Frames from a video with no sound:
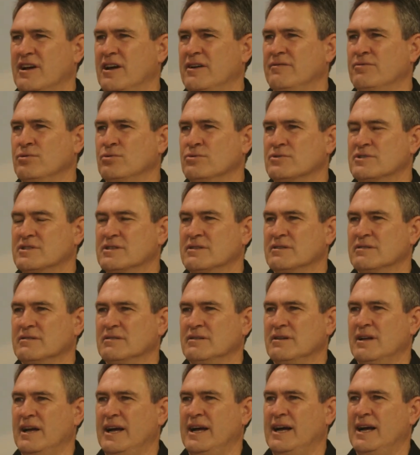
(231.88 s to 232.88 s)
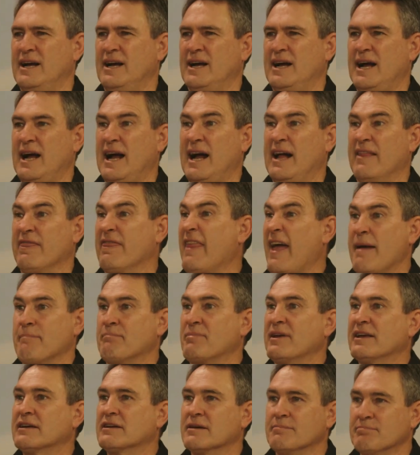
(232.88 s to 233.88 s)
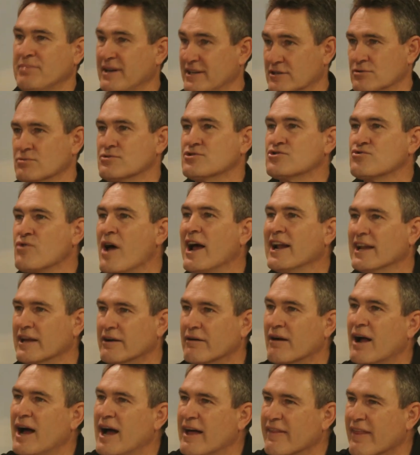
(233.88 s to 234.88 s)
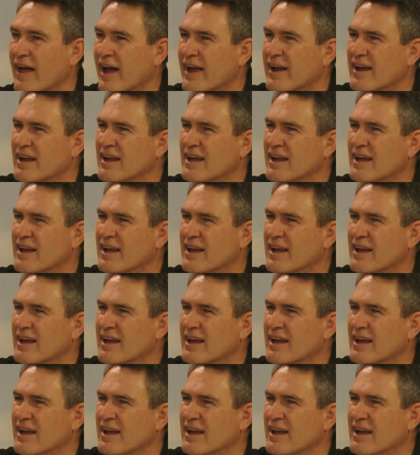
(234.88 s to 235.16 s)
and ovals aren't that big compared to Australia, are they?